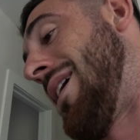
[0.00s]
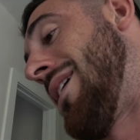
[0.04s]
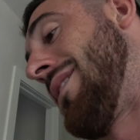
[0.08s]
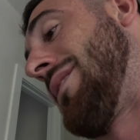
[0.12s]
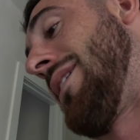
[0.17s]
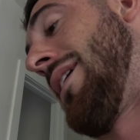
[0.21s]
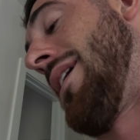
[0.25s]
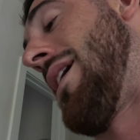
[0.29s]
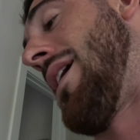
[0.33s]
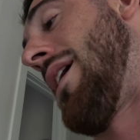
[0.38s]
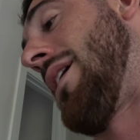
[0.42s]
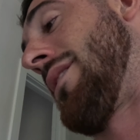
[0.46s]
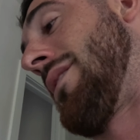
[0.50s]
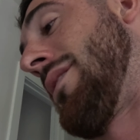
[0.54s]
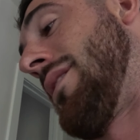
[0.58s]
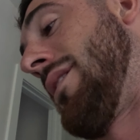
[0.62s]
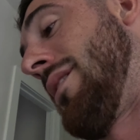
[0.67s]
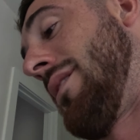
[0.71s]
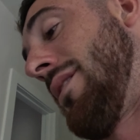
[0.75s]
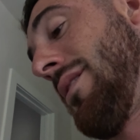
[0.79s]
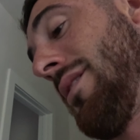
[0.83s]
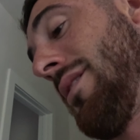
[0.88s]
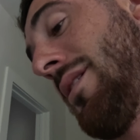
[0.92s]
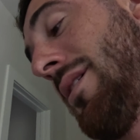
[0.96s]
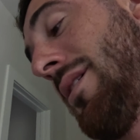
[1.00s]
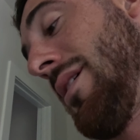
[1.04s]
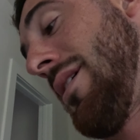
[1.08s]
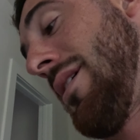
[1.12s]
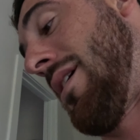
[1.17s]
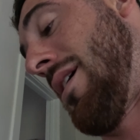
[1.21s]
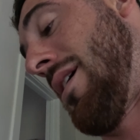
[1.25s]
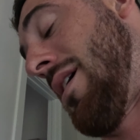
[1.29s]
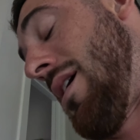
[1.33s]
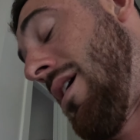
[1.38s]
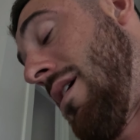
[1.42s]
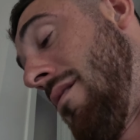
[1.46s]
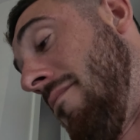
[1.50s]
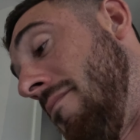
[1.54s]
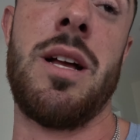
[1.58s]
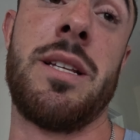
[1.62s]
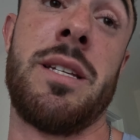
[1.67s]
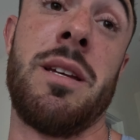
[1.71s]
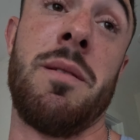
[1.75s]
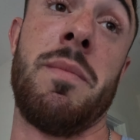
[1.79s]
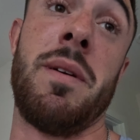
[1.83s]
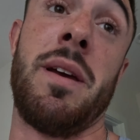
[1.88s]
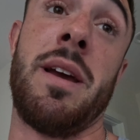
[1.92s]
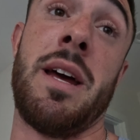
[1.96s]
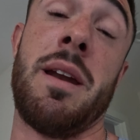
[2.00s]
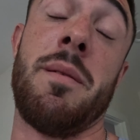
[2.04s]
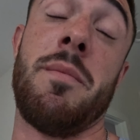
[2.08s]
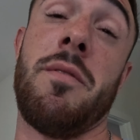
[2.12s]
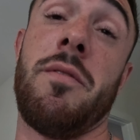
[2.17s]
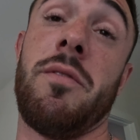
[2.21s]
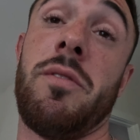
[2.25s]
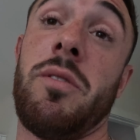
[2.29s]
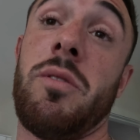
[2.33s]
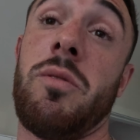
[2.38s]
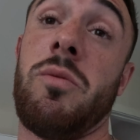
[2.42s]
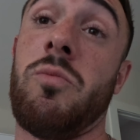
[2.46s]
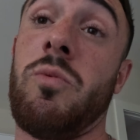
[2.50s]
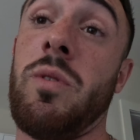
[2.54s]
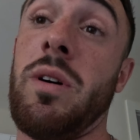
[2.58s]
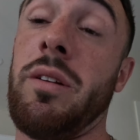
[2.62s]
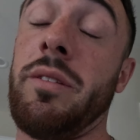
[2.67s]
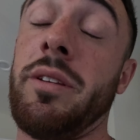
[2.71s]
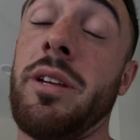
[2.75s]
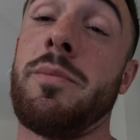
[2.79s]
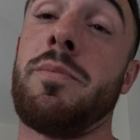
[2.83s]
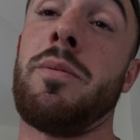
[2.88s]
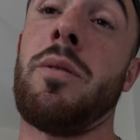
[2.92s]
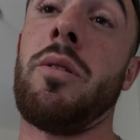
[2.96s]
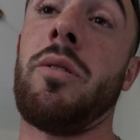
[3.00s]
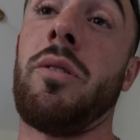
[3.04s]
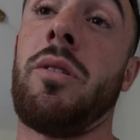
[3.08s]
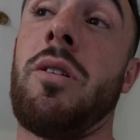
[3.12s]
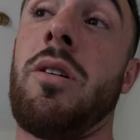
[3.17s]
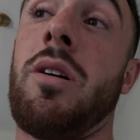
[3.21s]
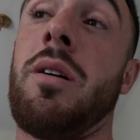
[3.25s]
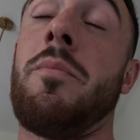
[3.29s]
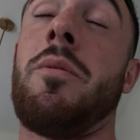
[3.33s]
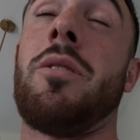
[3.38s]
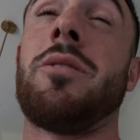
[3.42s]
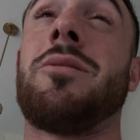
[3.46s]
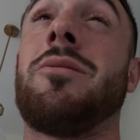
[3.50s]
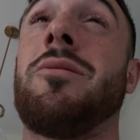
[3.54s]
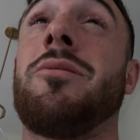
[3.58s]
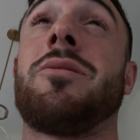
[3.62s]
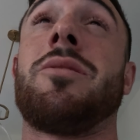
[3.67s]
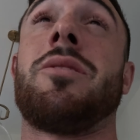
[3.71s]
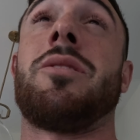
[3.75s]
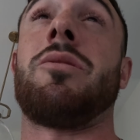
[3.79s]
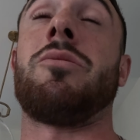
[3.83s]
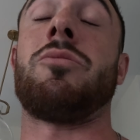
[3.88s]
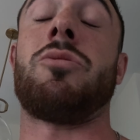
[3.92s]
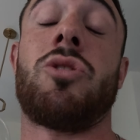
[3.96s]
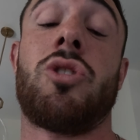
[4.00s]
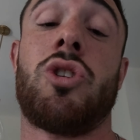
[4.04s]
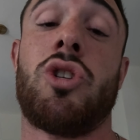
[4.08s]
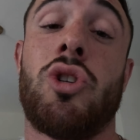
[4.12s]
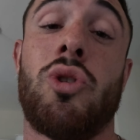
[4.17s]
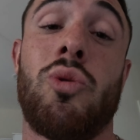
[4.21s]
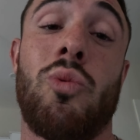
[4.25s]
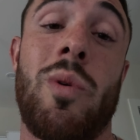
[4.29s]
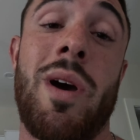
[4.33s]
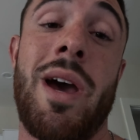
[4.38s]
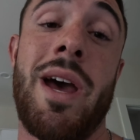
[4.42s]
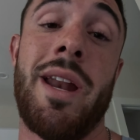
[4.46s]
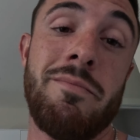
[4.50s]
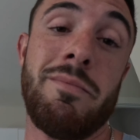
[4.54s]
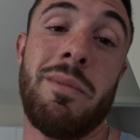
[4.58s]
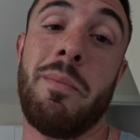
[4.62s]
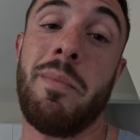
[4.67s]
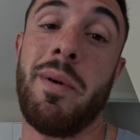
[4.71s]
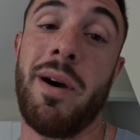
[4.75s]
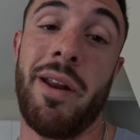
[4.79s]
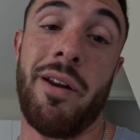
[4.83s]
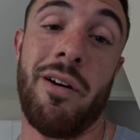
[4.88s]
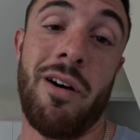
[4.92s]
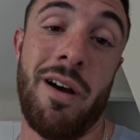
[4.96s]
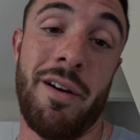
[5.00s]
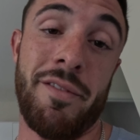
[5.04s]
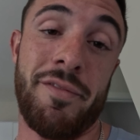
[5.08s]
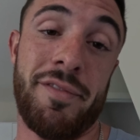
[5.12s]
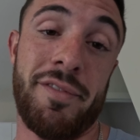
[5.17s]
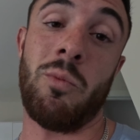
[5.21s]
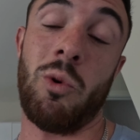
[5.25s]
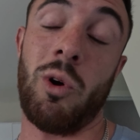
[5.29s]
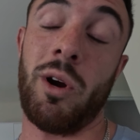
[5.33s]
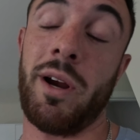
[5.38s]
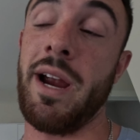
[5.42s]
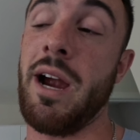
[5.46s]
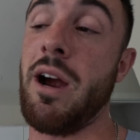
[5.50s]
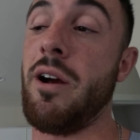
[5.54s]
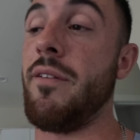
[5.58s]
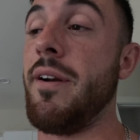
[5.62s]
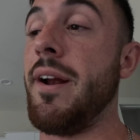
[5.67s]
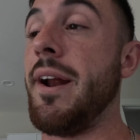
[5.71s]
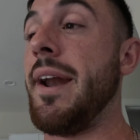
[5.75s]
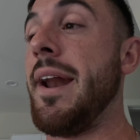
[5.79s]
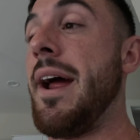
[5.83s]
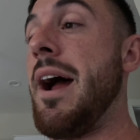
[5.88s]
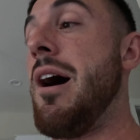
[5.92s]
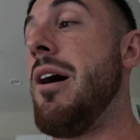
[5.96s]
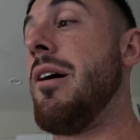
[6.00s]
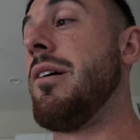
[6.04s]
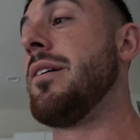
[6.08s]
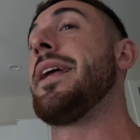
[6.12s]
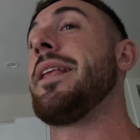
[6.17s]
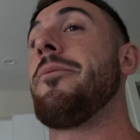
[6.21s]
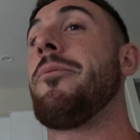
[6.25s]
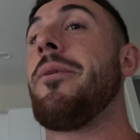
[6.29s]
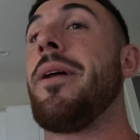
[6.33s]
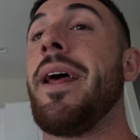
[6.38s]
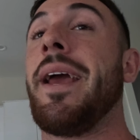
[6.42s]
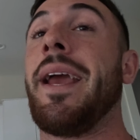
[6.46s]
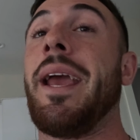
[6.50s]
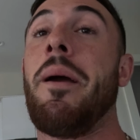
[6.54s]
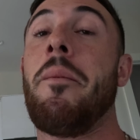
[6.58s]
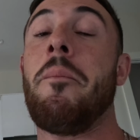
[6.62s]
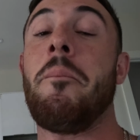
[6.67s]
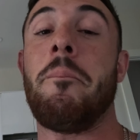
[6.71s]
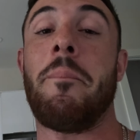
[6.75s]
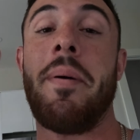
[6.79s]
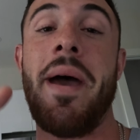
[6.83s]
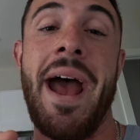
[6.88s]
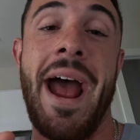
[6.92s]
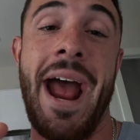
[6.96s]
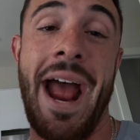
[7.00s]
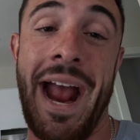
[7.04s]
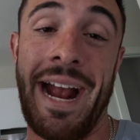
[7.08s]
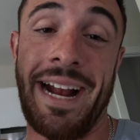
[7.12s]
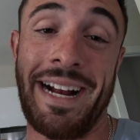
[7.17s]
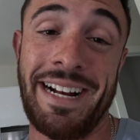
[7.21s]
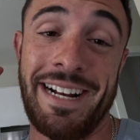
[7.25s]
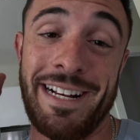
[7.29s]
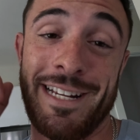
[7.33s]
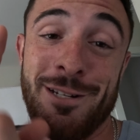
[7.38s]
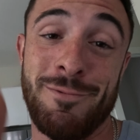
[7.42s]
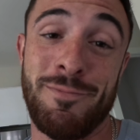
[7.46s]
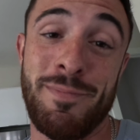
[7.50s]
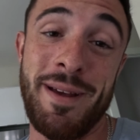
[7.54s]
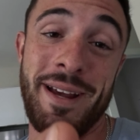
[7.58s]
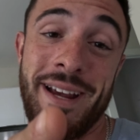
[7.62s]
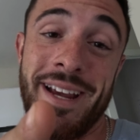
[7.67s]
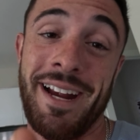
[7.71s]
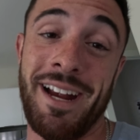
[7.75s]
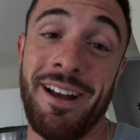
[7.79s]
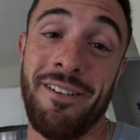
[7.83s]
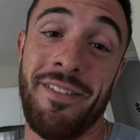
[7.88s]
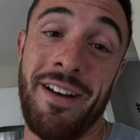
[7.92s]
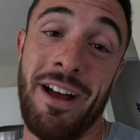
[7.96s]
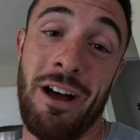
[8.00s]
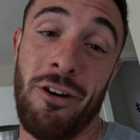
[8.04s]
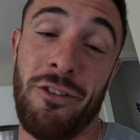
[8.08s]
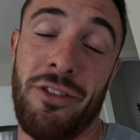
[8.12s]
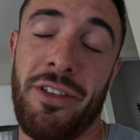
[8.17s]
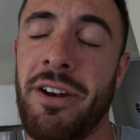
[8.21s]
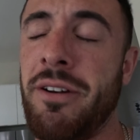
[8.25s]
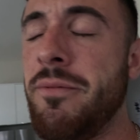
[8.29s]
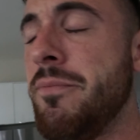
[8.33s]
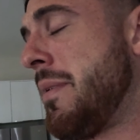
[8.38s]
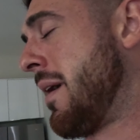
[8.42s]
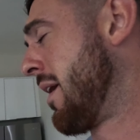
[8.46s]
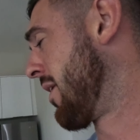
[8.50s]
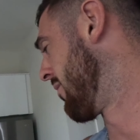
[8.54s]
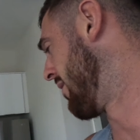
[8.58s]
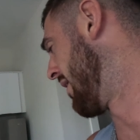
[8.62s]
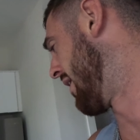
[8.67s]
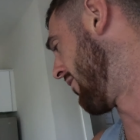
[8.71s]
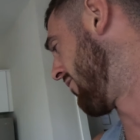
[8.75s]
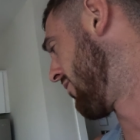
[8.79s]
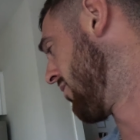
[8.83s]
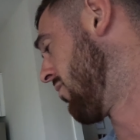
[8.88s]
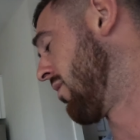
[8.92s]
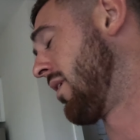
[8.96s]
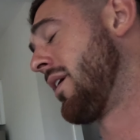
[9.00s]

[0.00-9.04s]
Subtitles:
antioxidants. That's gonna be kind of a little wellness protocol. I'm also just gonna go sweat my butt off and work out right now. And then when I get back, speaking of health, and by the way, if you